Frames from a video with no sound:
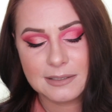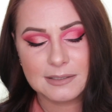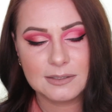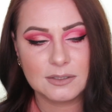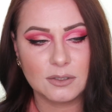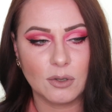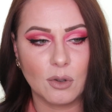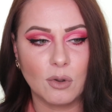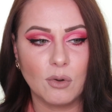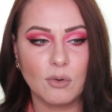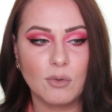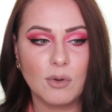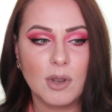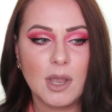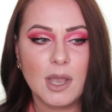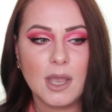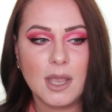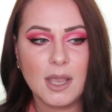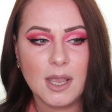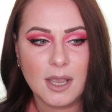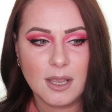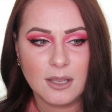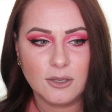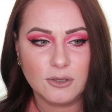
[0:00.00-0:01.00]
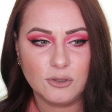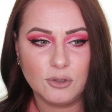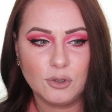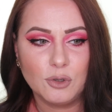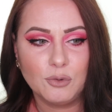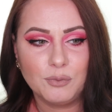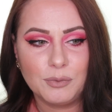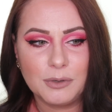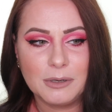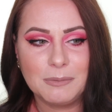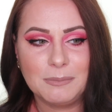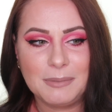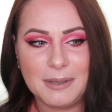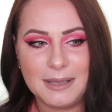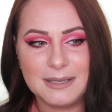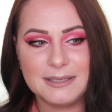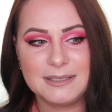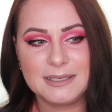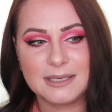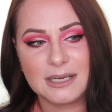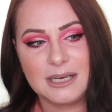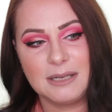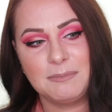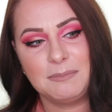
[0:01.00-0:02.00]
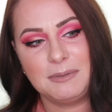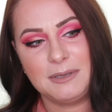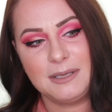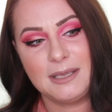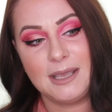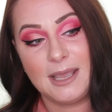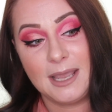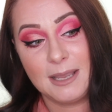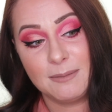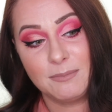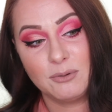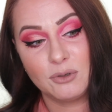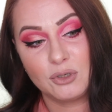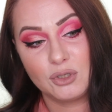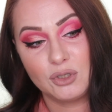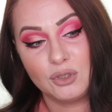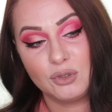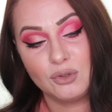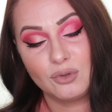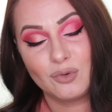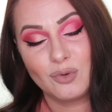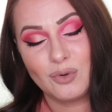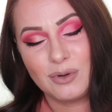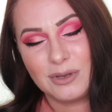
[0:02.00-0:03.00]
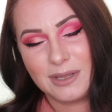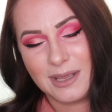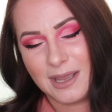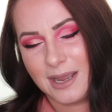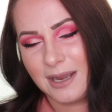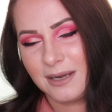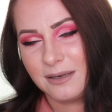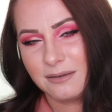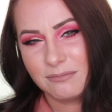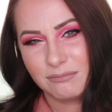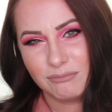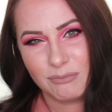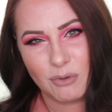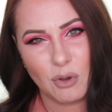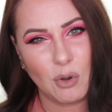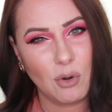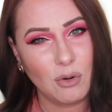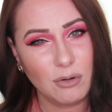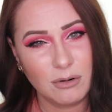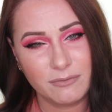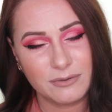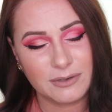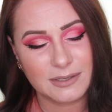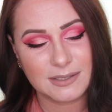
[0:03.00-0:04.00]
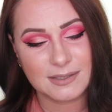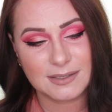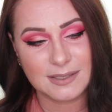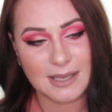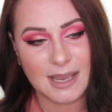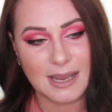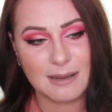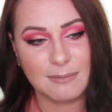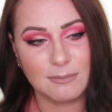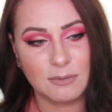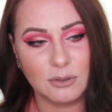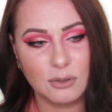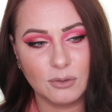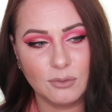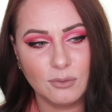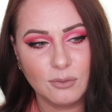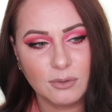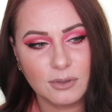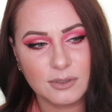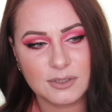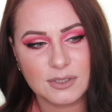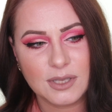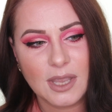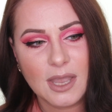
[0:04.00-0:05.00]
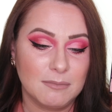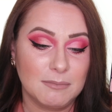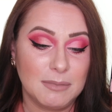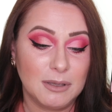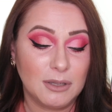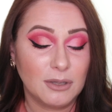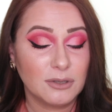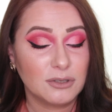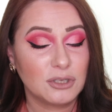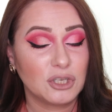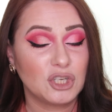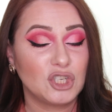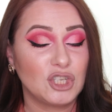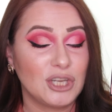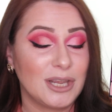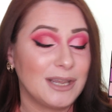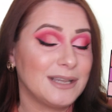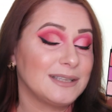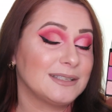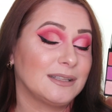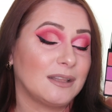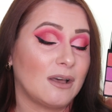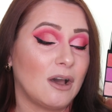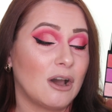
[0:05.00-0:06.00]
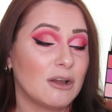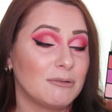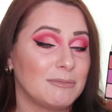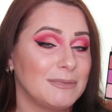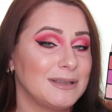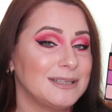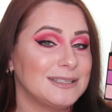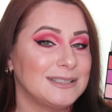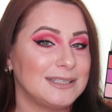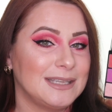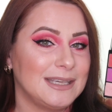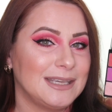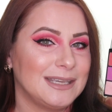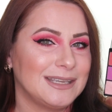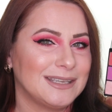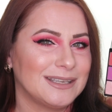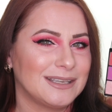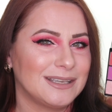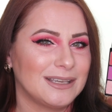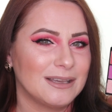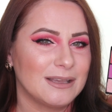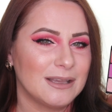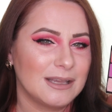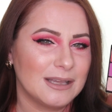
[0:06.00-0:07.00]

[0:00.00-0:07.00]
So you will basically be able to create all of the same looks because the shades that are missing